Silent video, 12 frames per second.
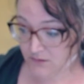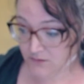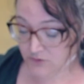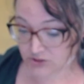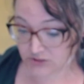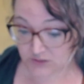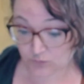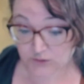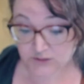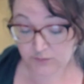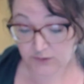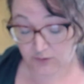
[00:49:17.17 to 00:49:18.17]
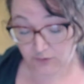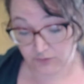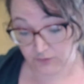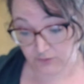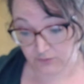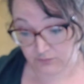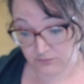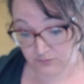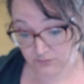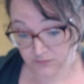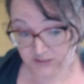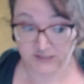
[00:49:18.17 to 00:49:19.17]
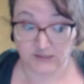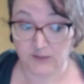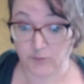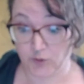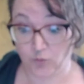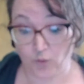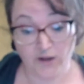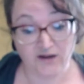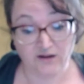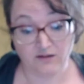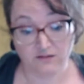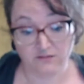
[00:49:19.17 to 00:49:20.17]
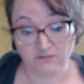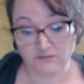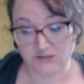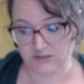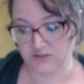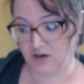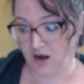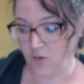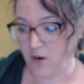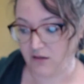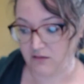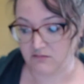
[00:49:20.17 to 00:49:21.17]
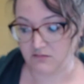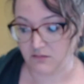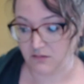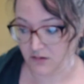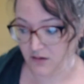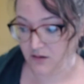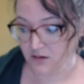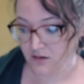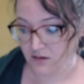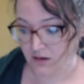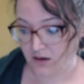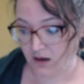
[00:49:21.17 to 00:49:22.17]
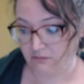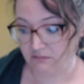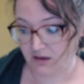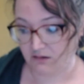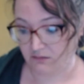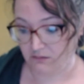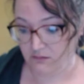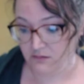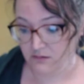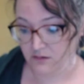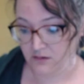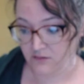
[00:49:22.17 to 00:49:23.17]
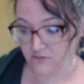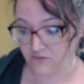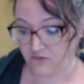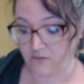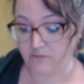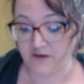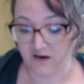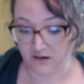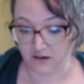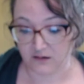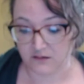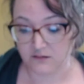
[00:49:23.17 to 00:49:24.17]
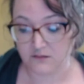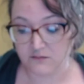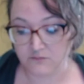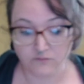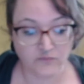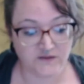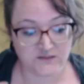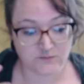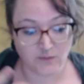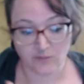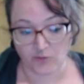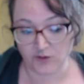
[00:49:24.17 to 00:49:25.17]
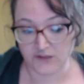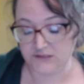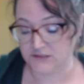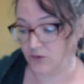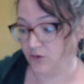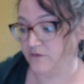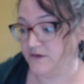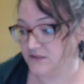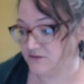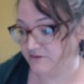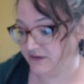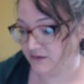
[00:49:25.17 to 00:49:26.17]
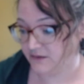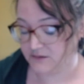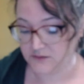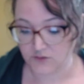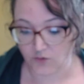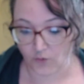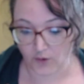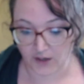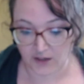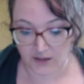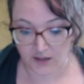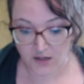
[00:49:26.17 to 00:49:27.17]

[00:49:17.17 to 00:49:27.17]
just the ones we go through, sleep and wake to start with. And then from there, these memories or these feelings, or